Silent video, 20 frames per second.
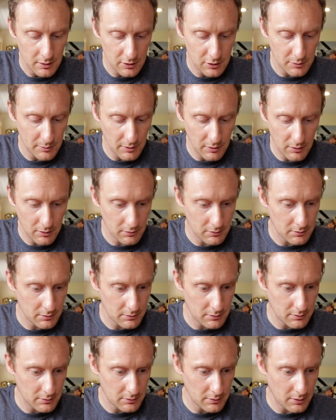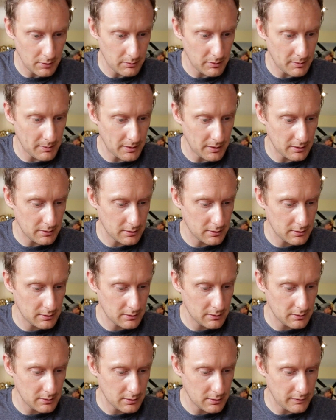Could be wrong. Oh wait a minute,
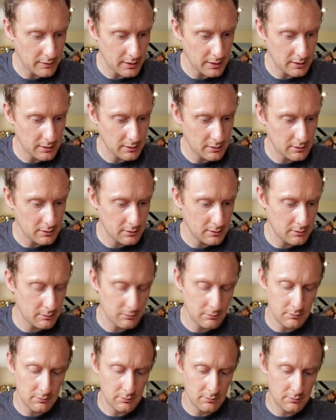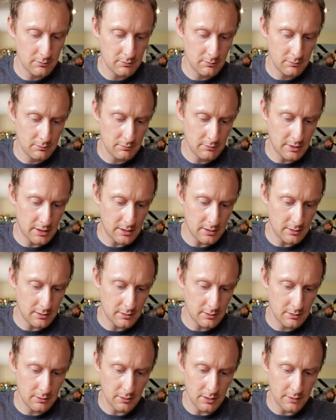have I made
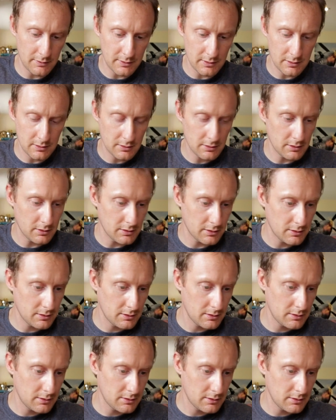a... no I haven't, good.